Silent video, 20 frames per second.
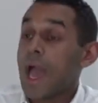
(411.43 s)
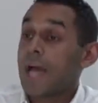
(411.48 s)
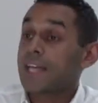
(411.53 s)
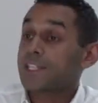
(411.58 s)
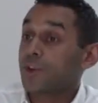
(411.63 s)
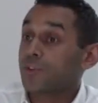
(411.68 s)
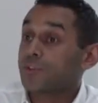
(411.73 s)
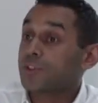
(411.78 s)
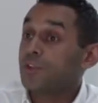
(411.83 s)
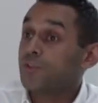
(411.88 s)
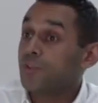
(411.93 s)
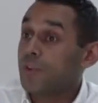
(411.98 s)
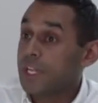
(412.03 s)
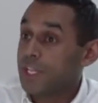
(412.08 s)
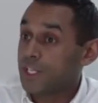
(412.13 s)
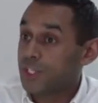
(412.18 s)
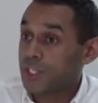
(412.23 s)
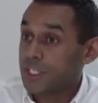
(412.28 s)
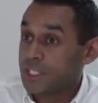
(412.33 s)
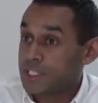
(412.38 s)
as often
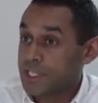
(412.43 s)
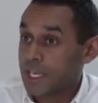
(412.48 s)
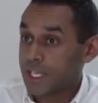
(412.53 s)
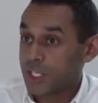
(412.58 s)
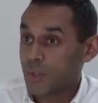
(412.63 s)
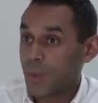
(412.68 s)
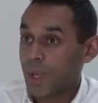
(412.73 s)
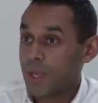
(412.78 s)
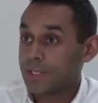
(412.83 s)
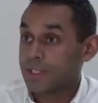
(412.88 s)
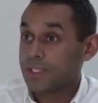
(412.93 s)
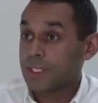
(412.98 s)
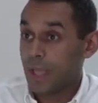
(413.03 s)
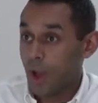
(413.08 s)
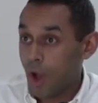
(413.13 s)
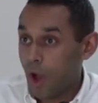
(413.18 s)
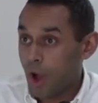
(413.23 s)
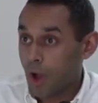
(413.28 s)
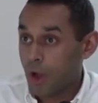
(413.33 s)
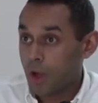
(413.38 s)
religion and sexuality
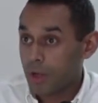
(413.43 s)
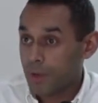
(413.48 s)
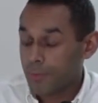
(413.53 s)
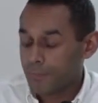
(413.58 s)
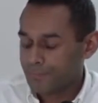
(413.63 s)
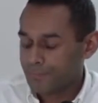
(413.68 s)
are.